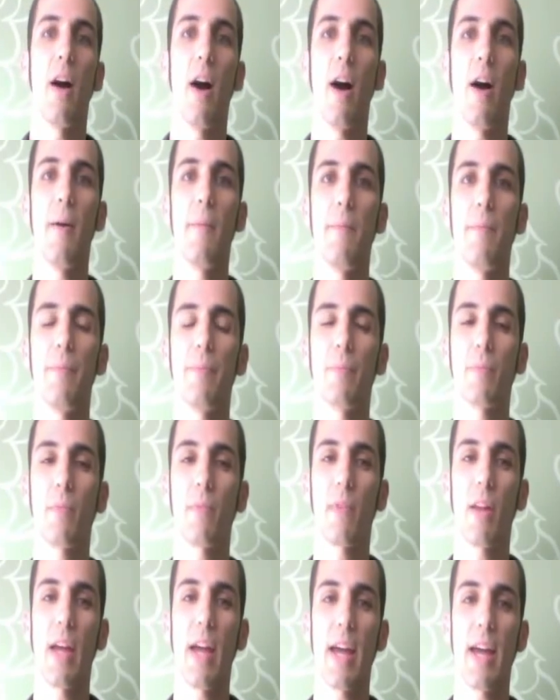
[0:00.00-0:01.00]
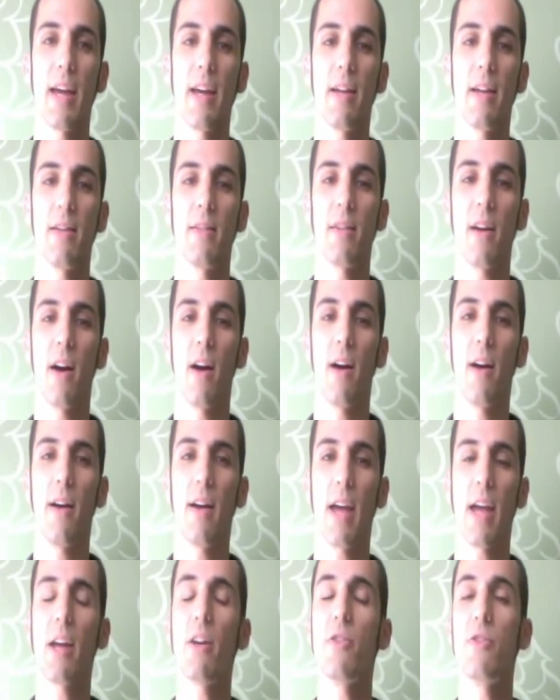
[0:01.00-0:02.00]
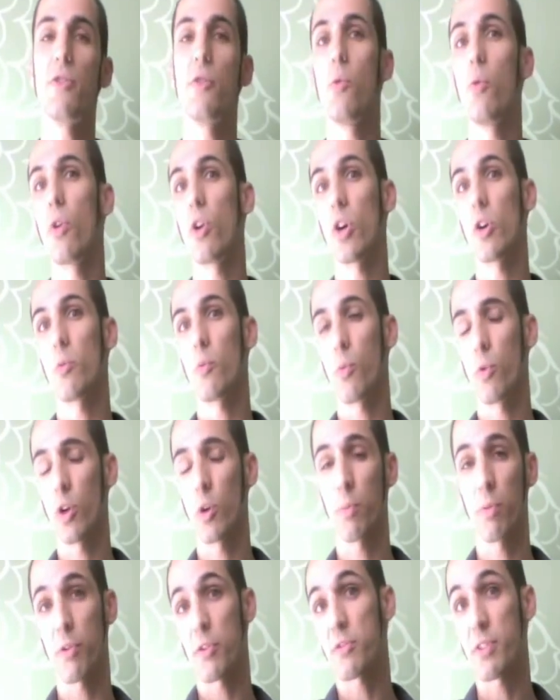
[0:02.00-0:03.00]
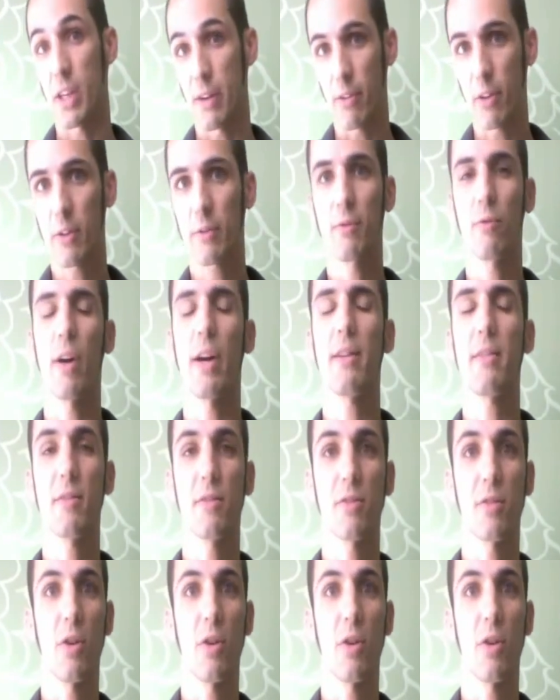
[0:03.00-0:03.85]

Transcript: and you were a perceiver, right?